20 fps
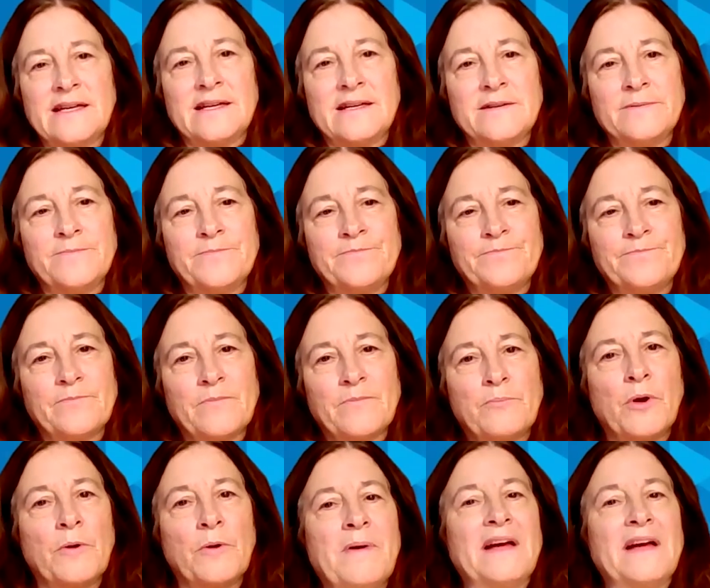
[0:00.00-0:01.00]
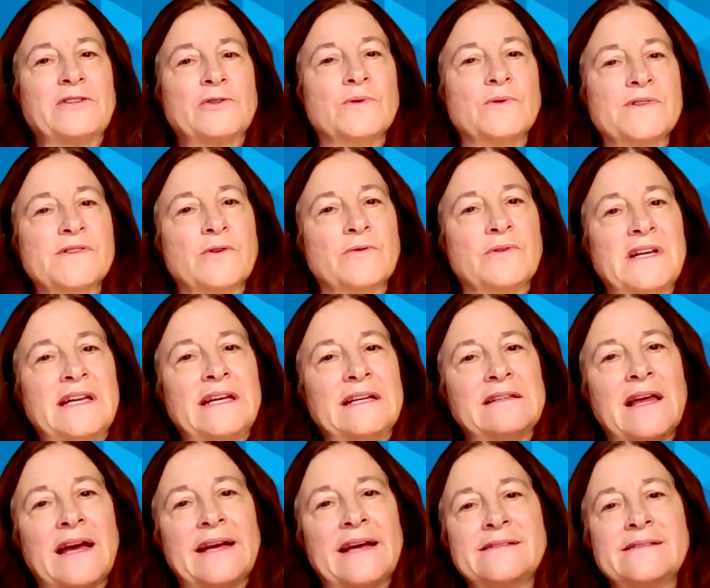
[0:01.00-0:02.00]
a perpetual
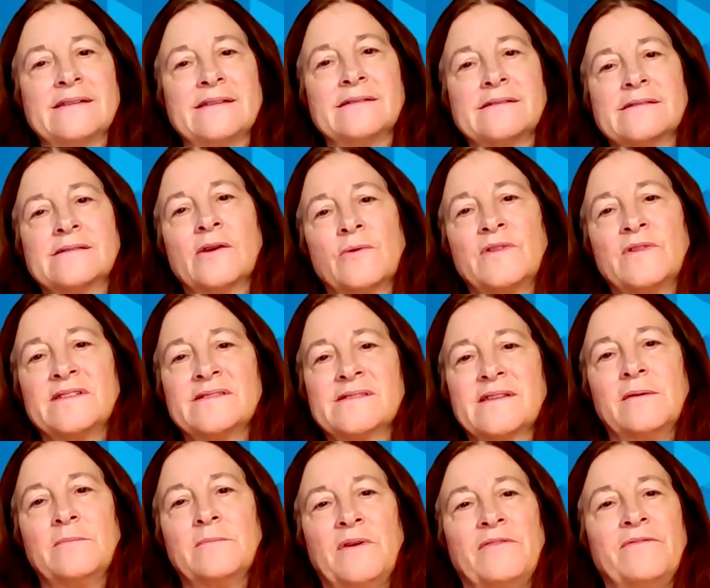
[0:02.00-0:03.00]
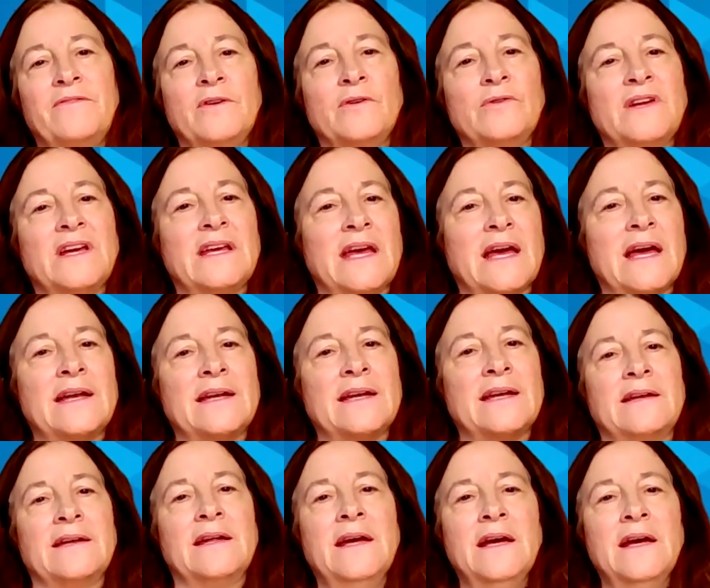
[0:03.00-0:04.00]
screening license. So this can right. be
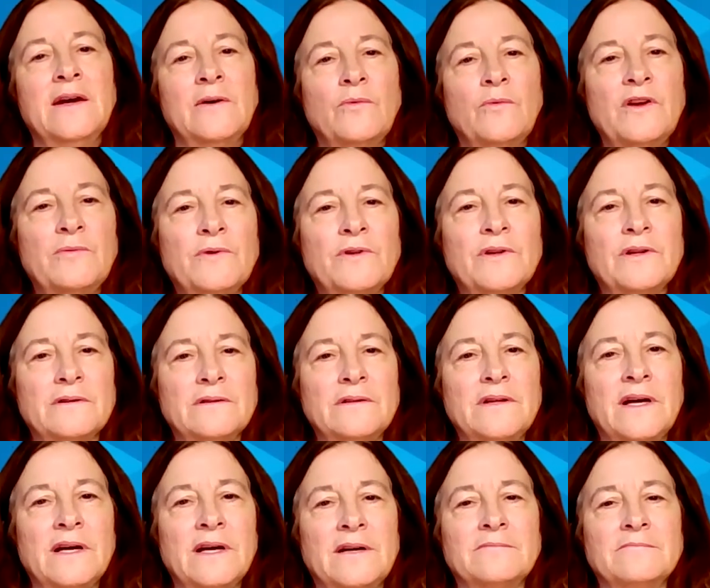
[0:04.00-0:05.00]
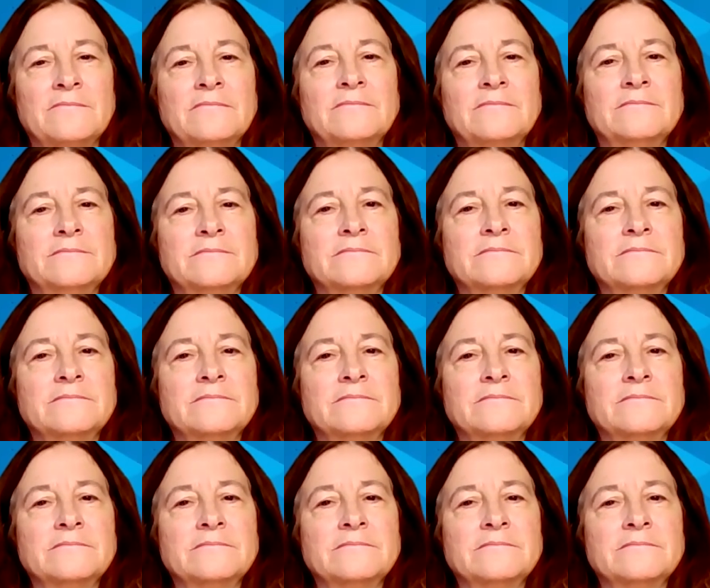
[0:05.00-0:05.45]
again, and we will um,